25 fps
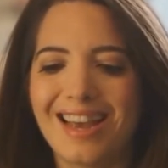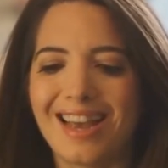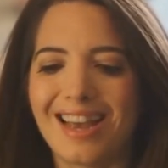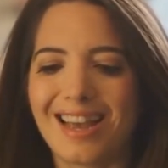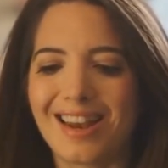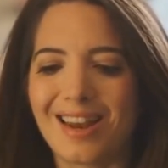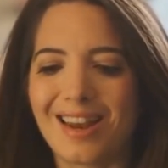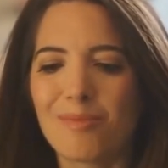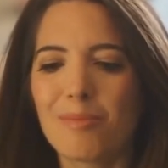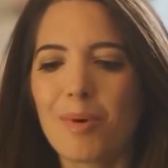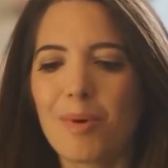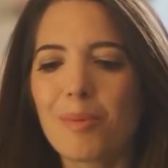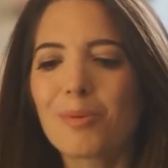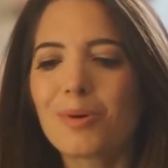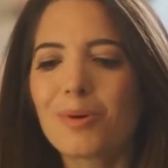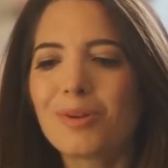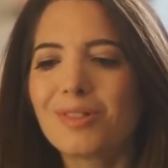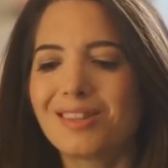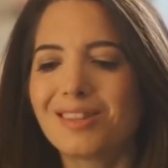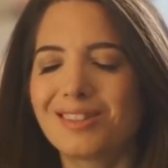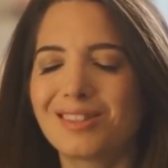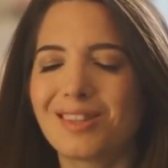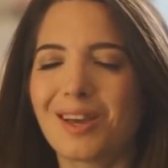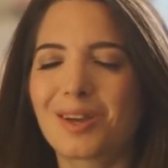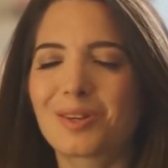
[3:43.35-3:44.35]
And I remember in
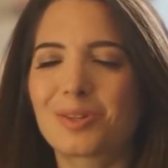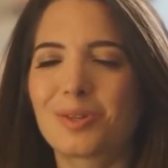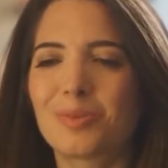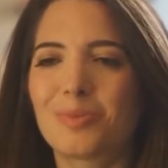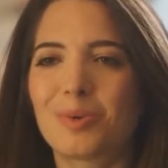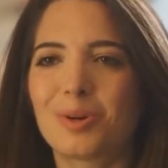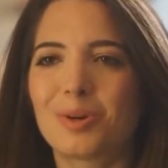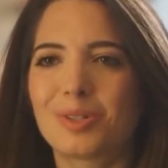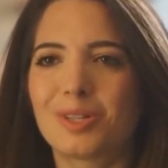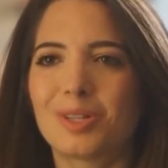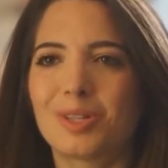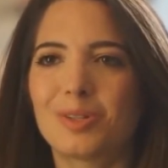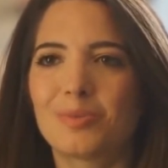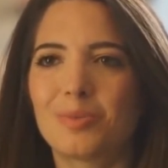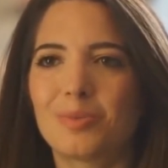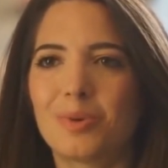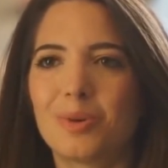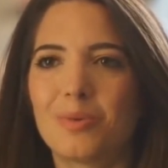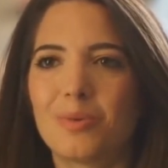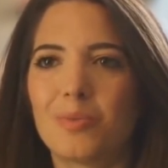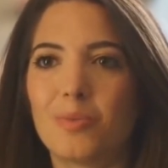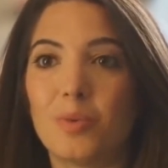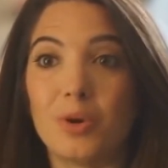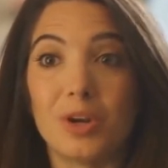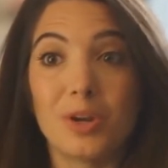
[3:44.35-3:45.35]
the section where it says,
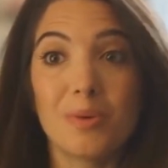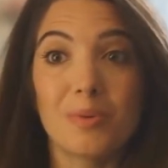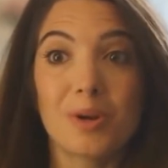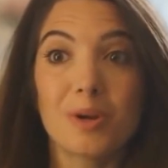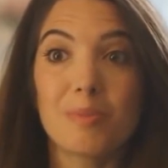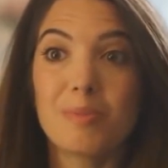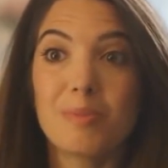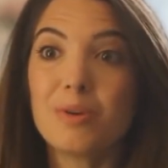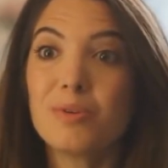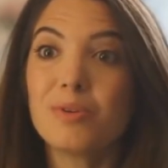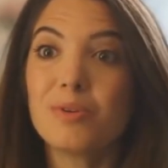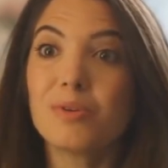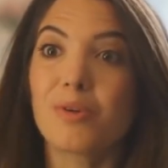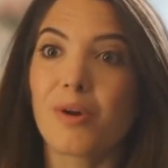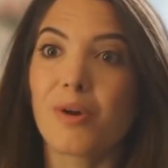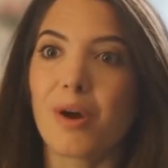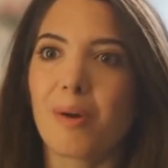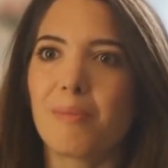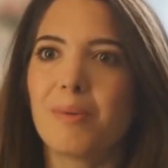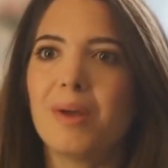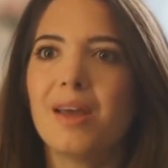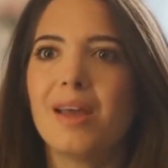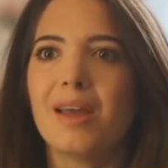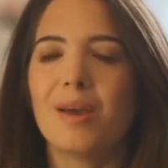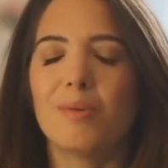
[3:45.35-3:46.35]
well, what do you want to be when you grow
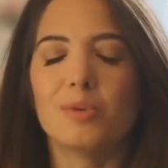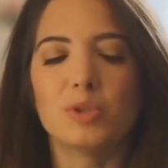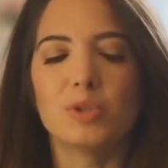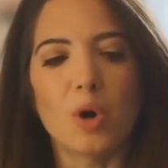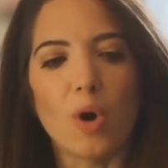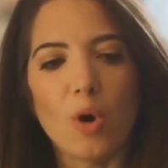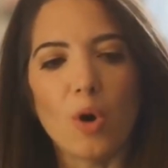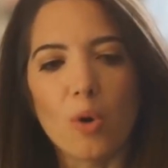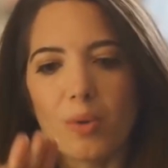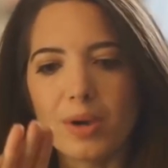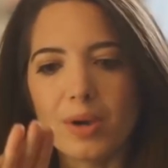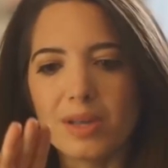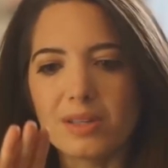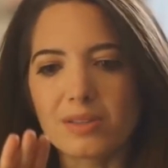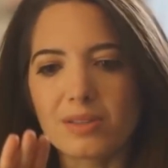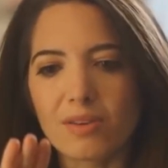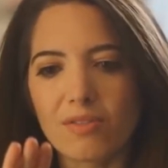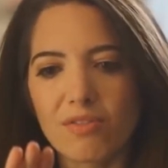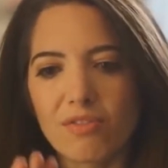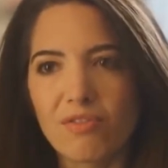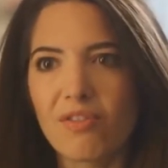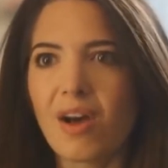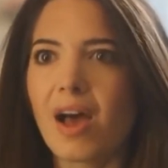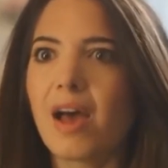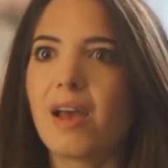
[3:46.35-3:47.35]
up? It was always
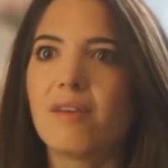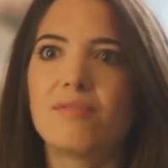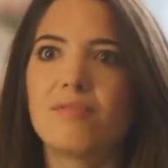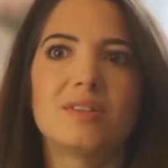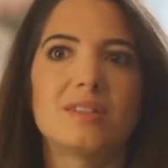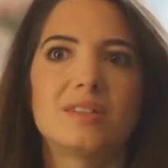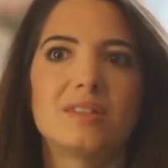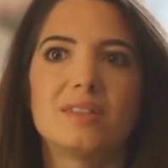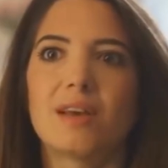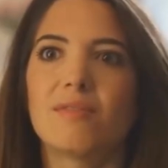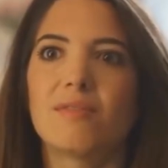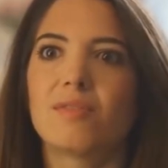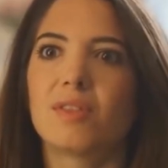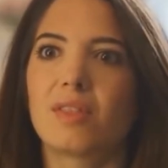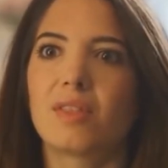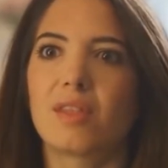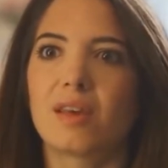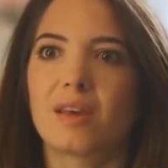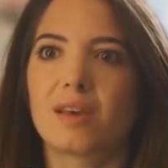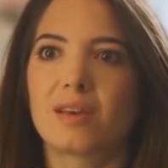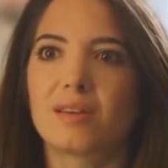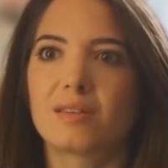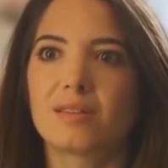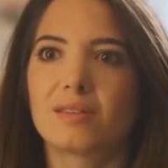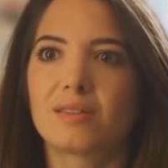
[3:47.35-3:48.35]
5 to 7
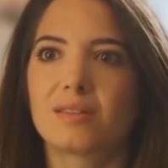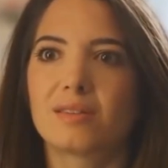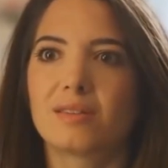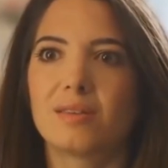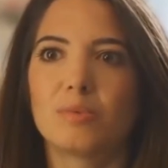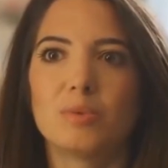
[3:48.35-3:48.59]
things.